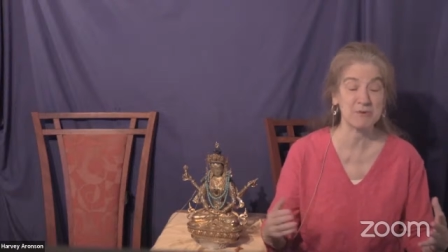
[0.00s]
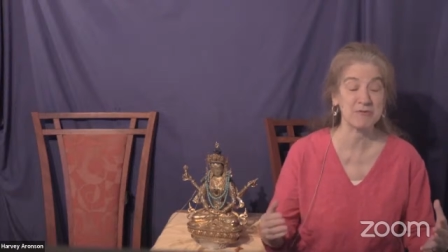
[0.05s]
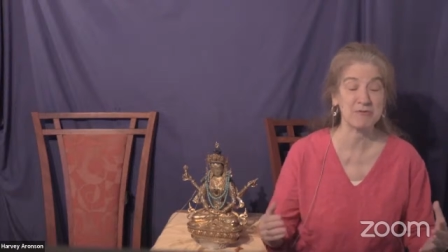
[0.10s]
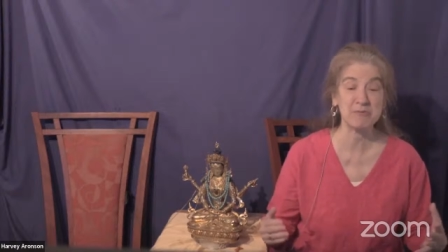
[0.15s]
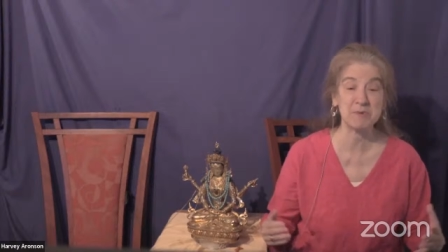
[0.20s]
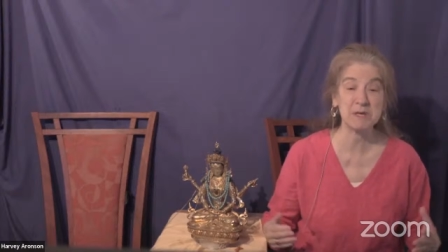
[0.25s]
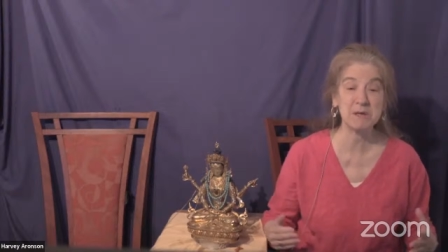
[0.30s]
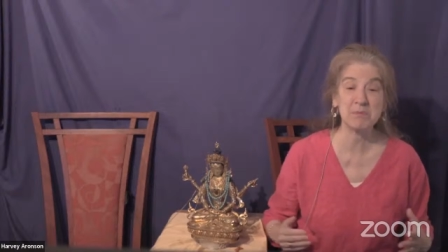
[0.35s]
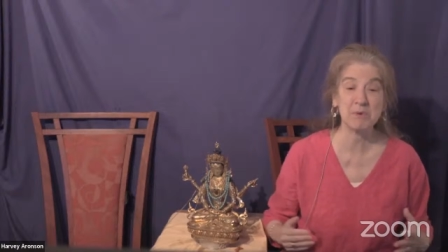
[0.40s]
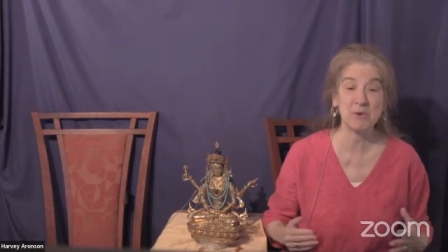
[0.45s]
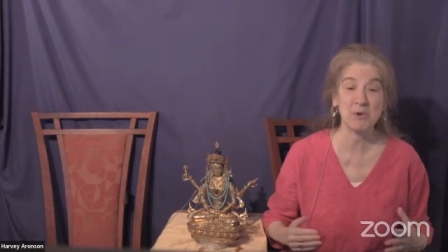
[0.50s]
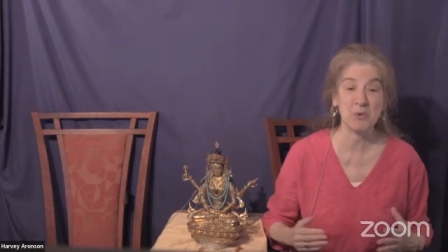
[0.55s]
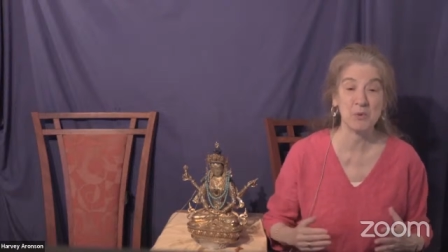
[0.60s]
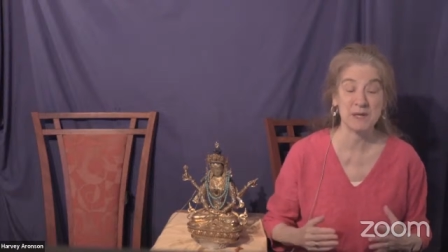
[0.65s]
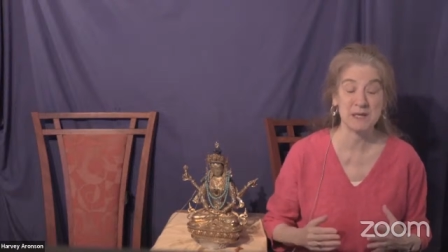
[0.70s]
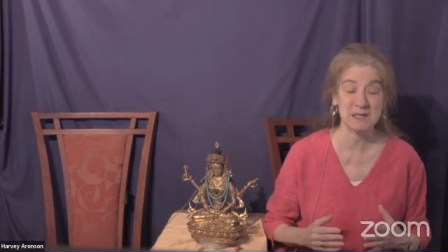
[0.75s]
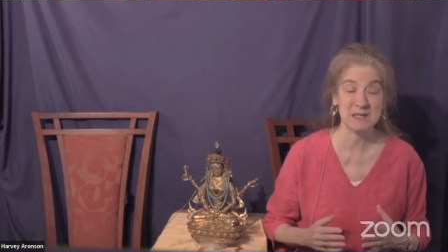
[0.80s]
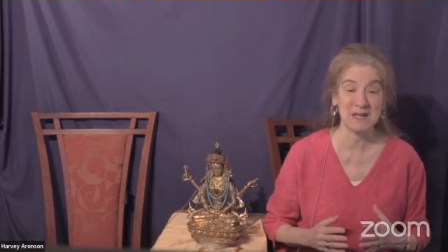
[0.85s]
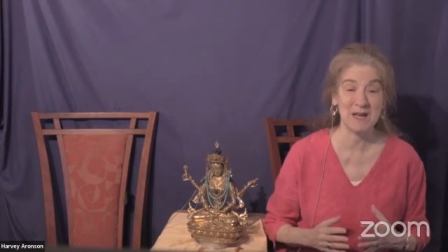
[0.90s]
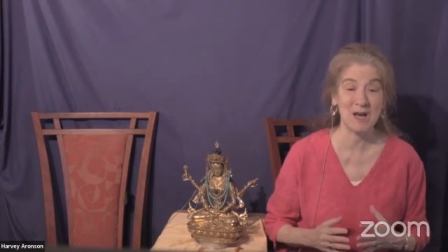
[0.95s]
of people we
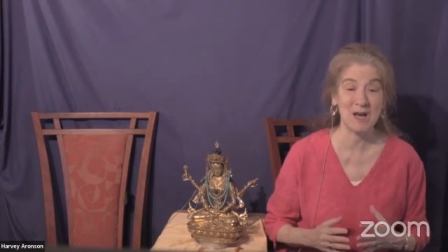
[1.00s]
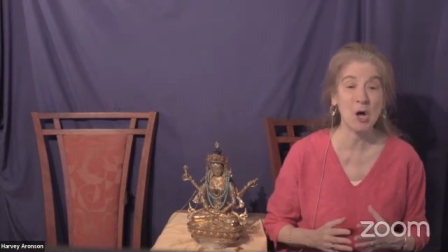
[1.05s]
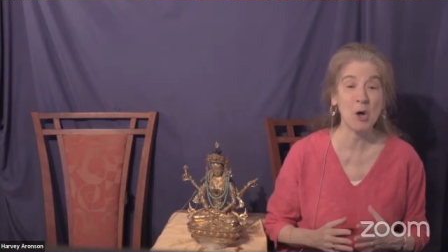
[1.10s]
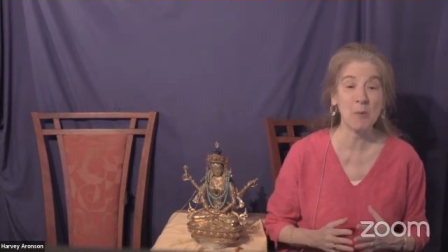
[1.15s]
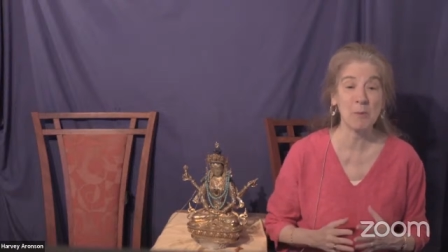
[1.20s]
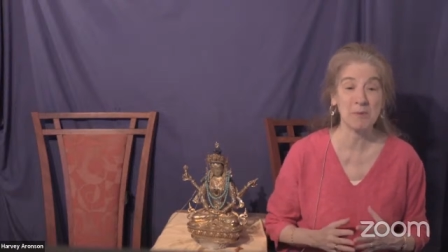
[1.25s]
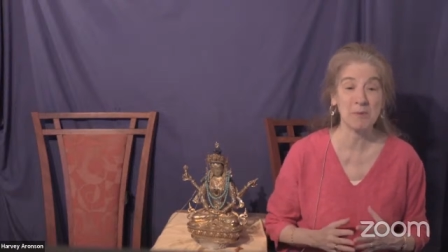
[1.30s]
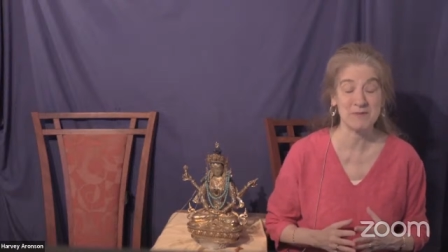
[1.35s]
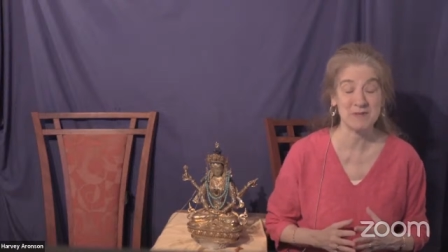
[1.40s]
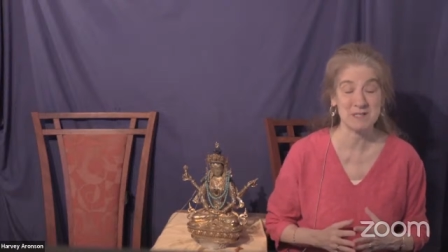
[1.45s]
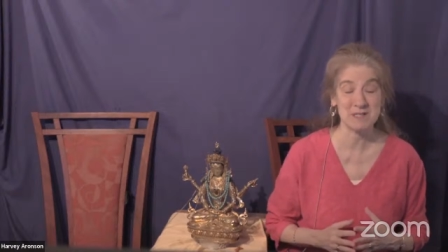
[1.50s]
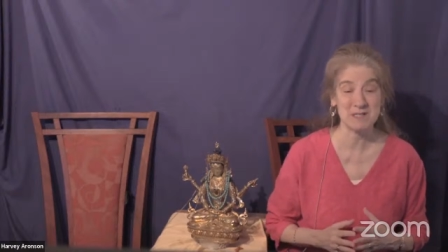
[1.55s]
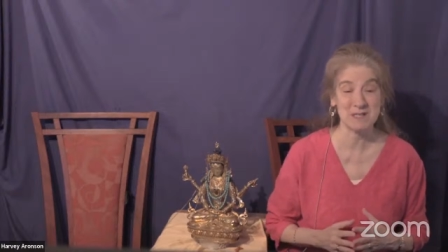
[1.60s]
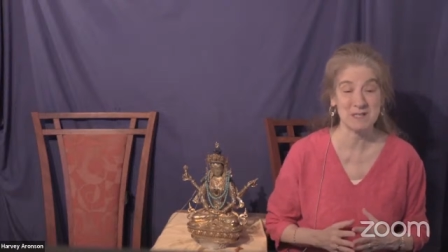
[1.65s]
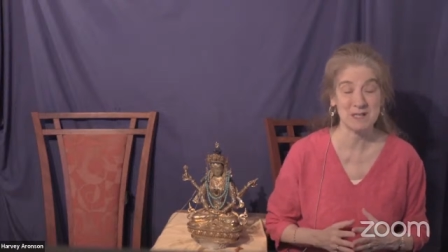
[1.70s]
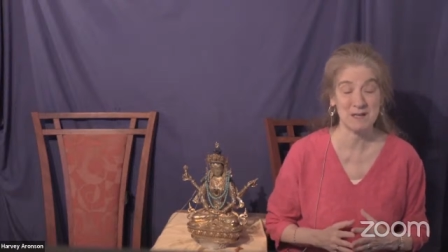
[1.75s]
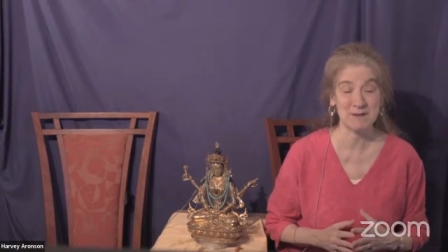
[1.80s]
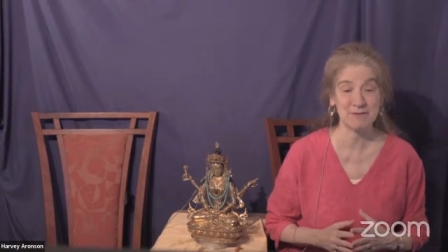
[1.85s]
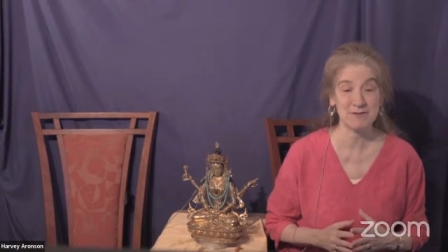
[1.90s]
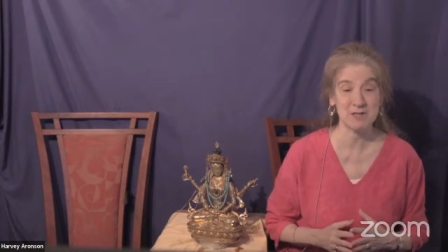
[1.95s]
can help in this
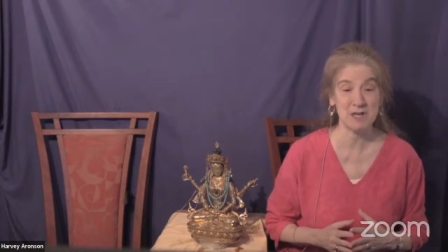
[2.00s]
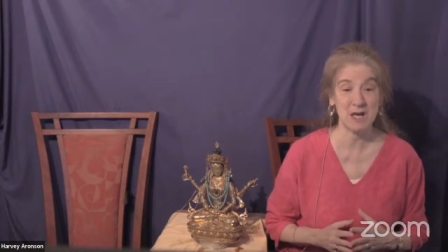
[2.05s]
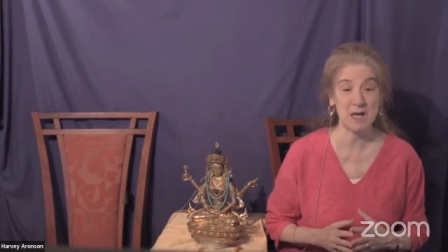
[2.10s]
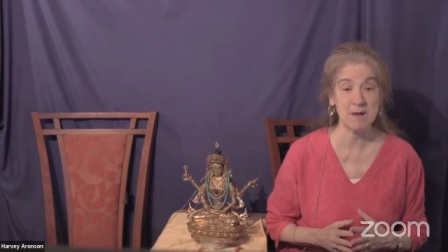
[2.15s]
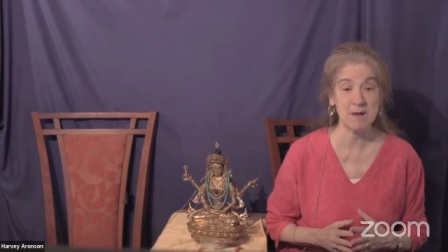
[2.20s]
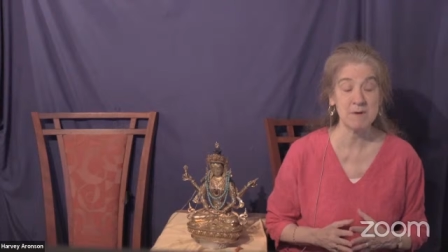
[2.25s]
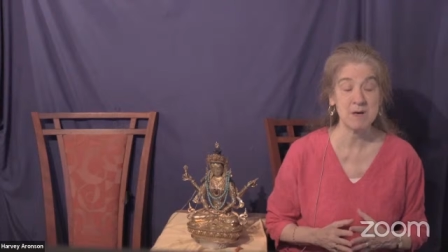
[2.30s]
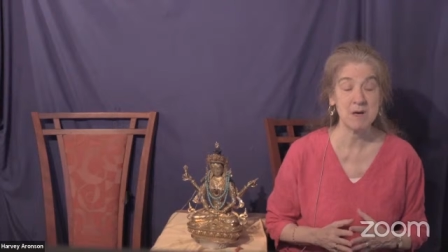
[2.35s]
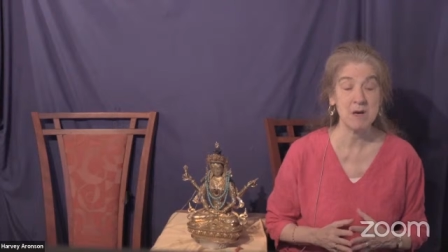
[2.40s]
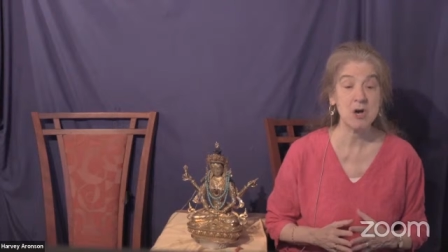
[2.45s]
lifetime.